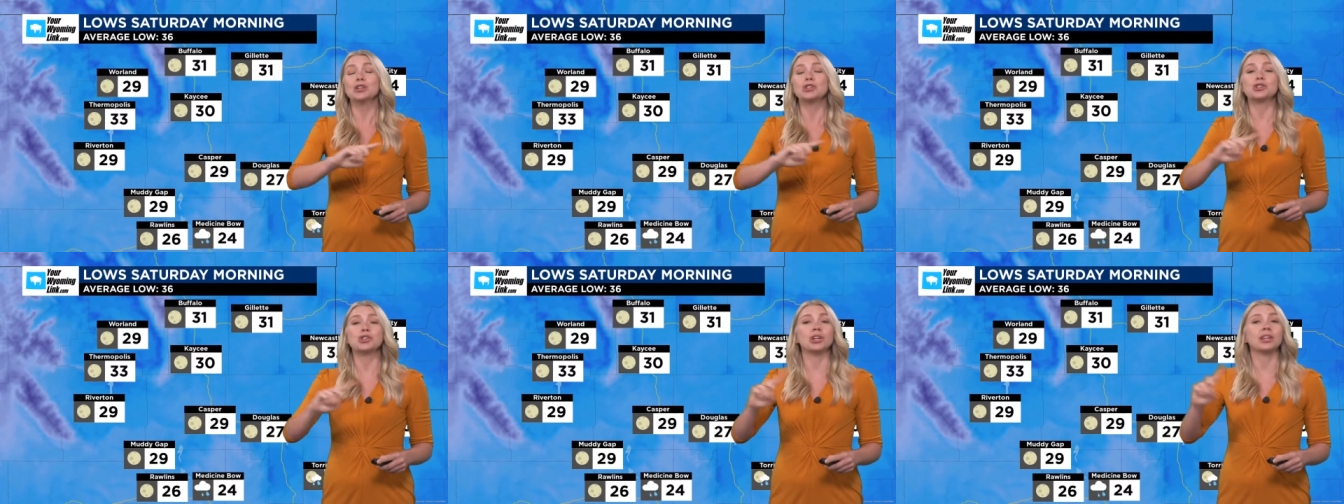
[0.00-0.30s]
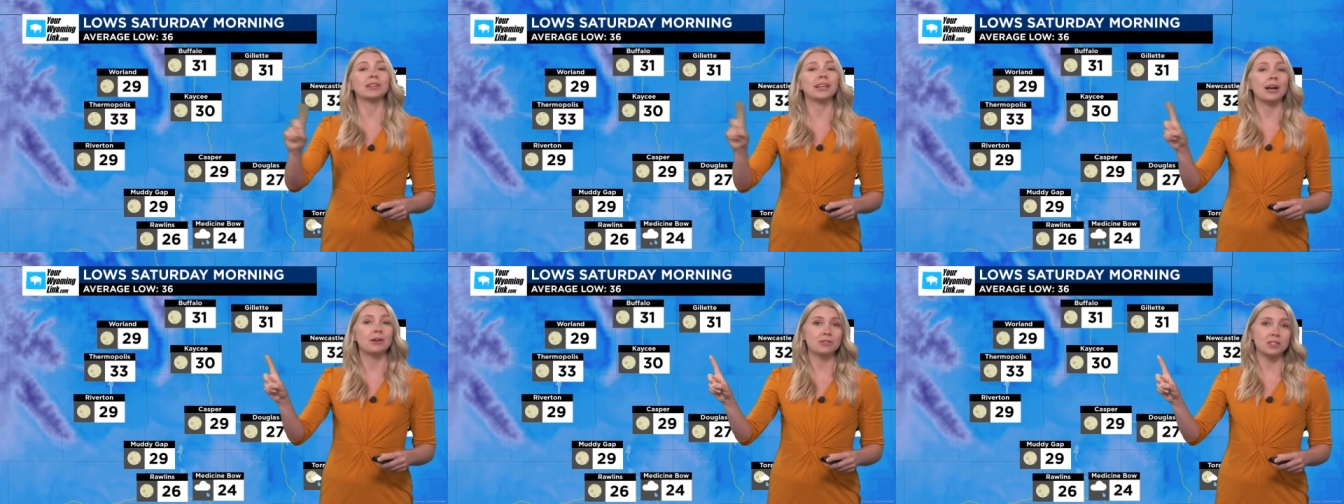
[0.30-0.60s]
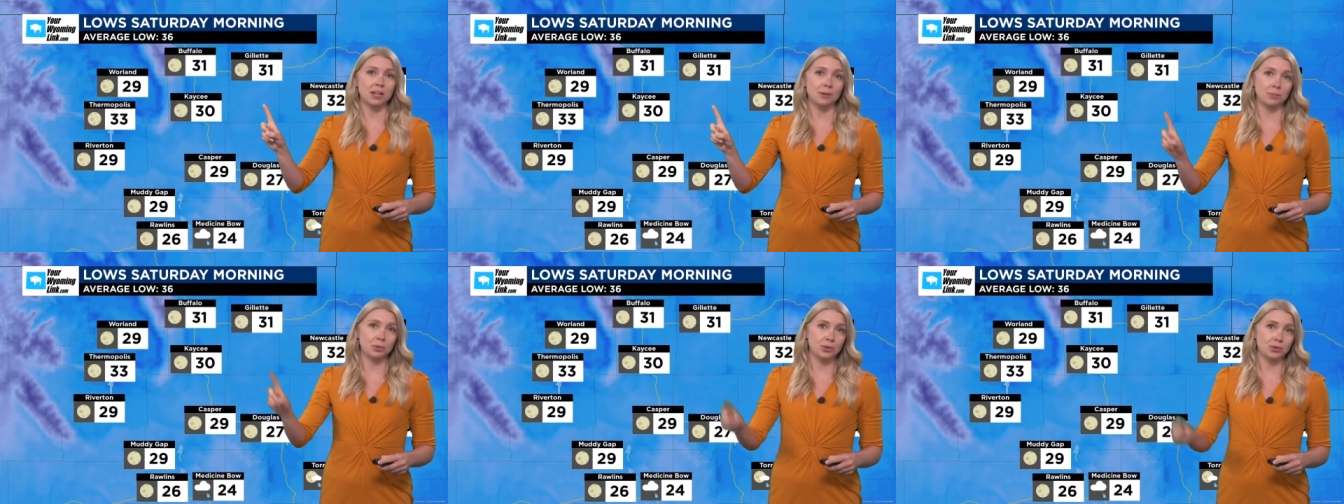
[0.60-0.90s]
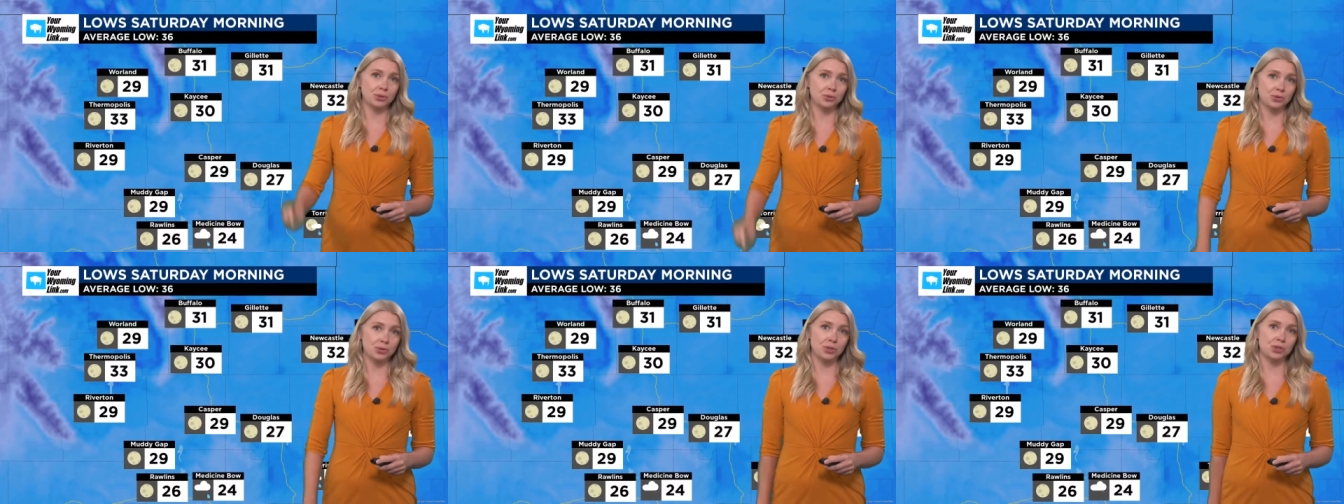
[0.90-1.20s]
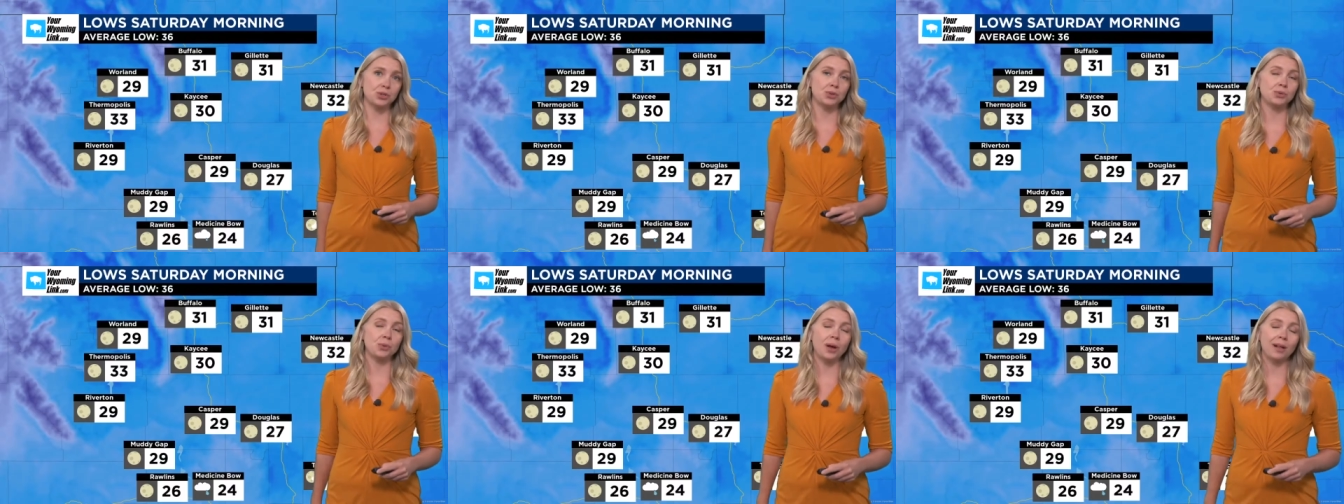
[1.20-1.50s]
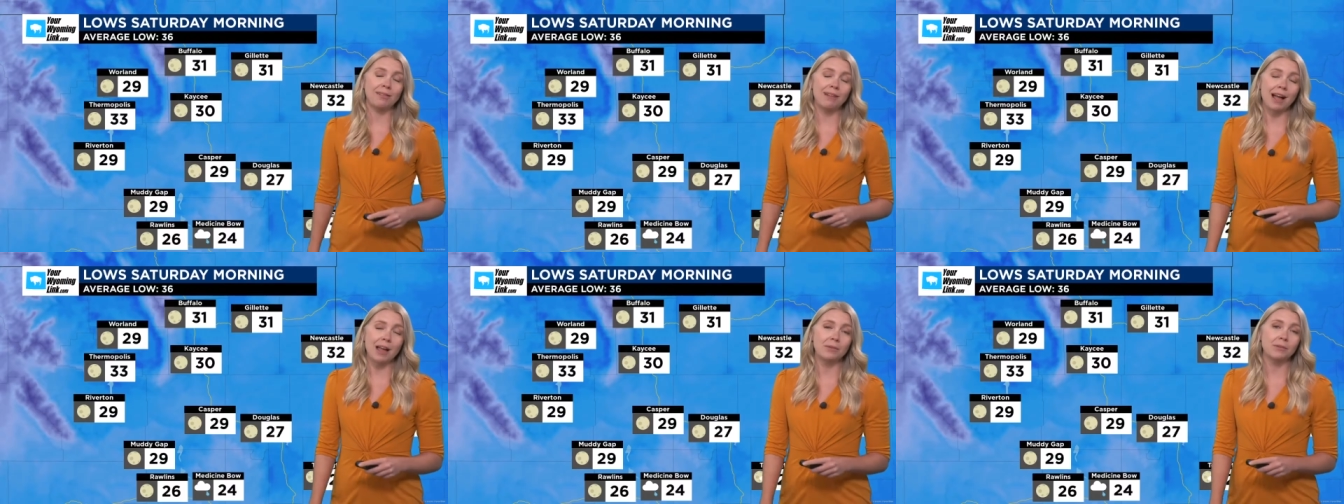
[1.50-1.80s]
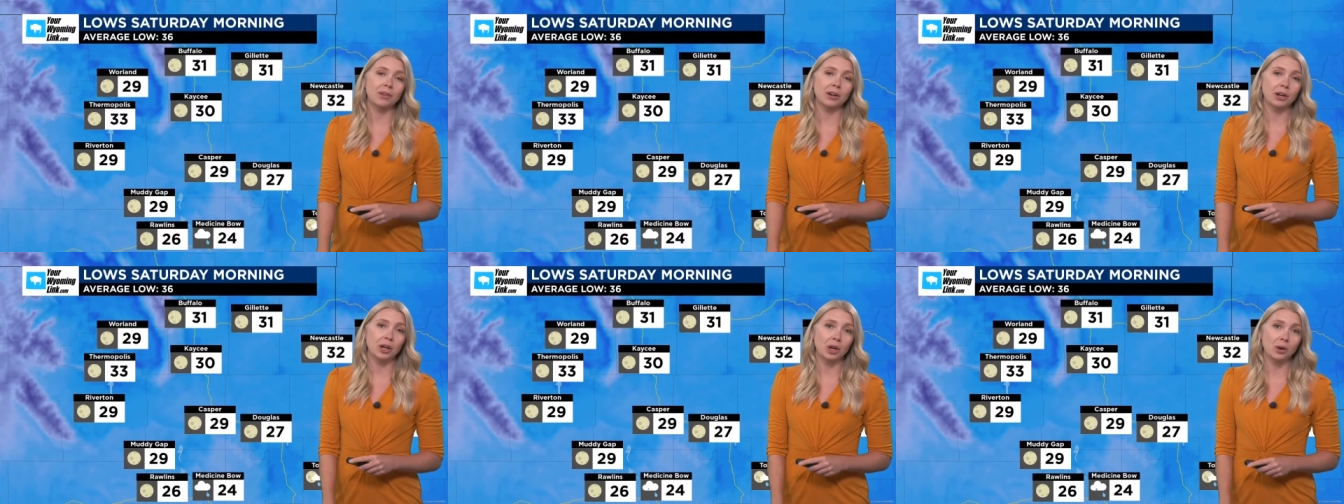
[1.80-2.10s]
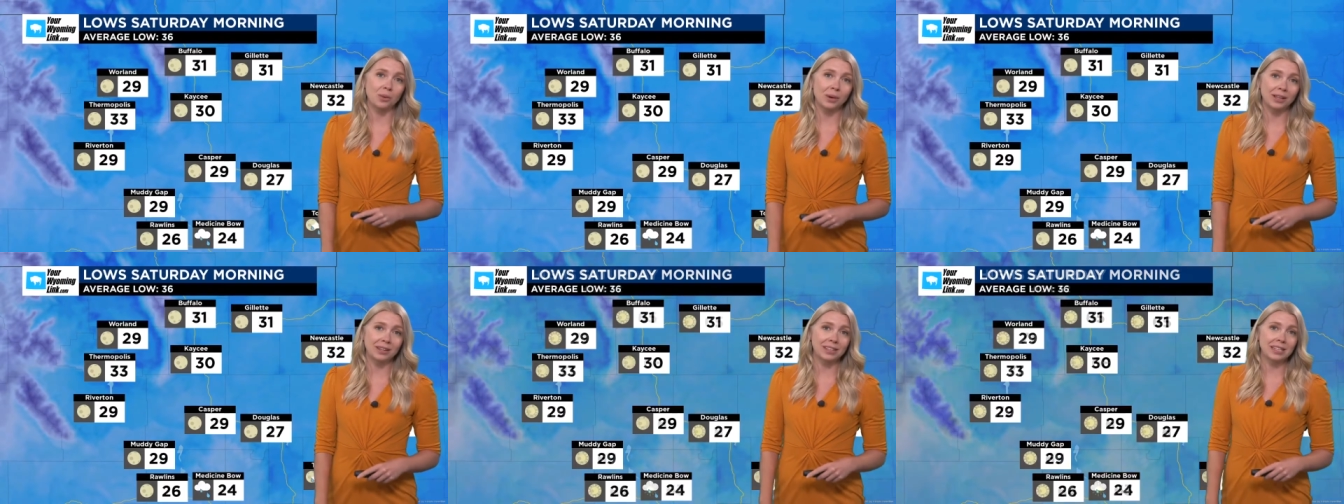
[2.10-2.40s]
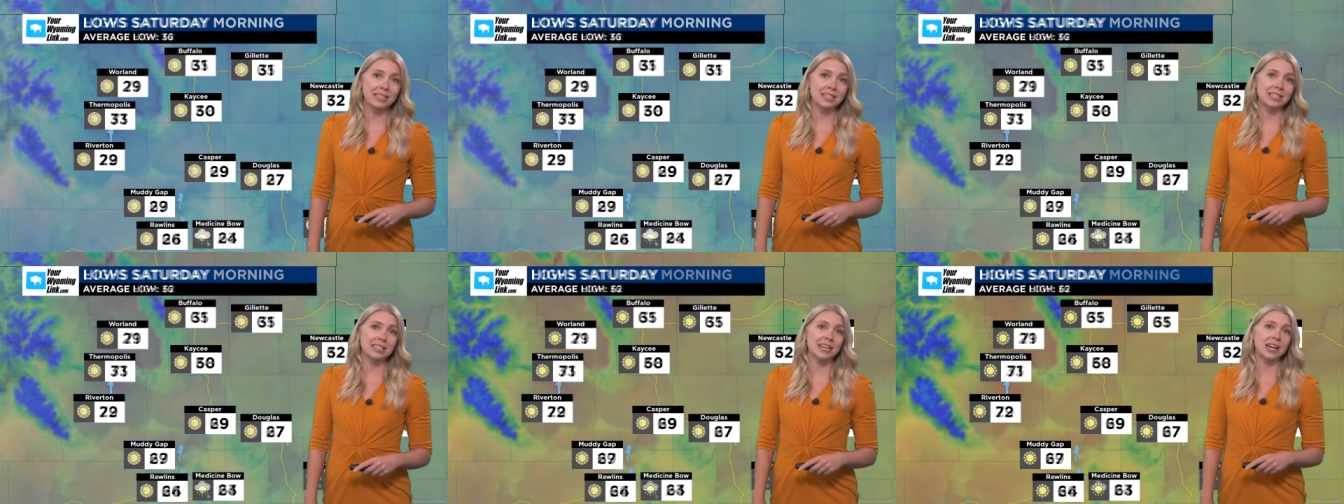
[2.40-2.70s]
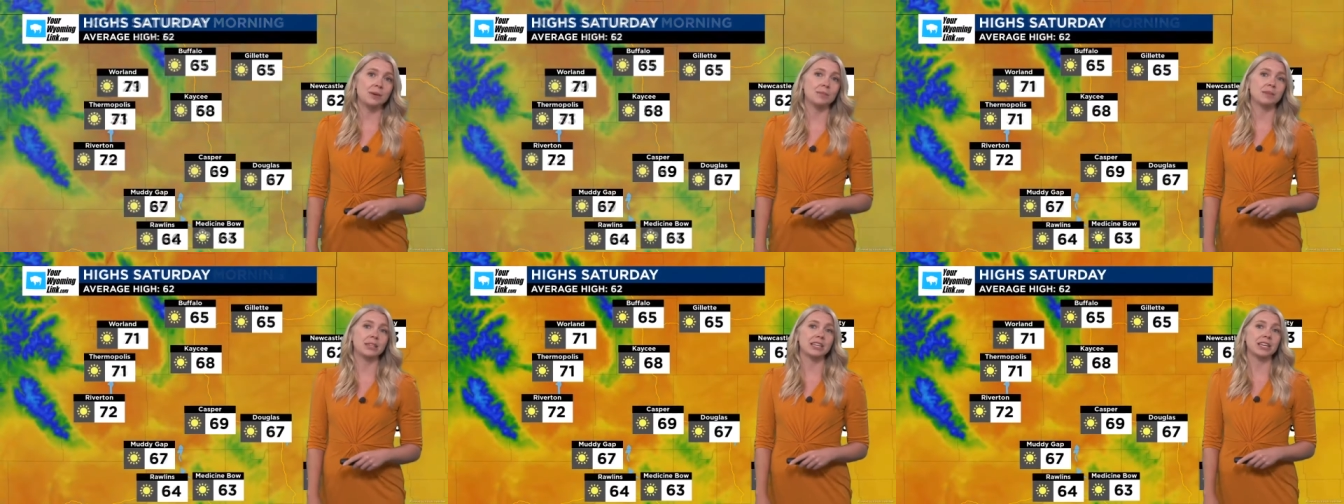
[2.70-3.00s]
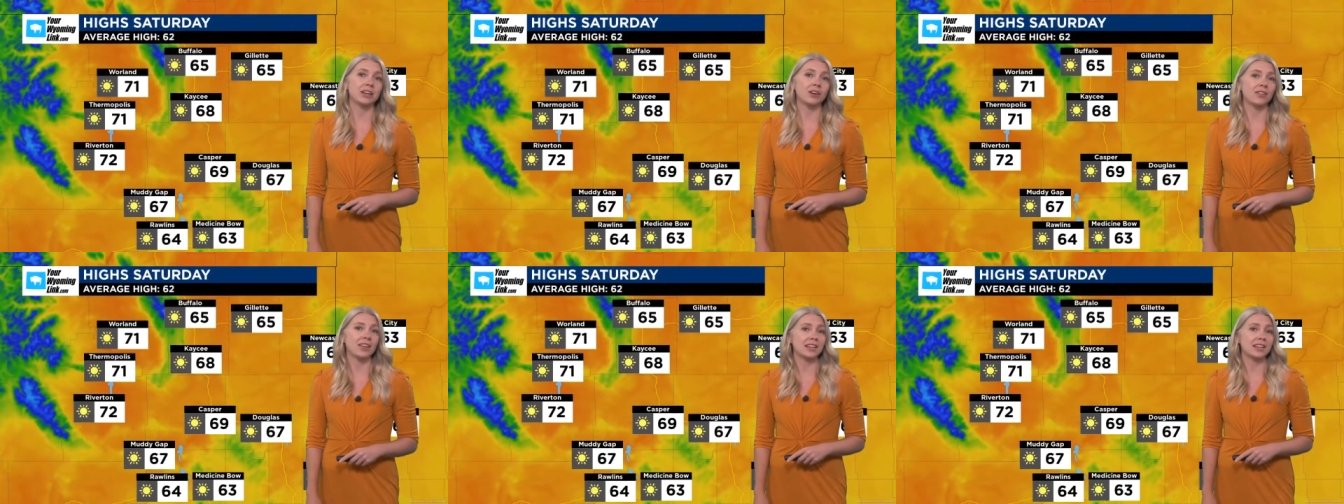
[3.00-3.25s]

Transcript: should allow temperatures to climb very quickly this time of the year.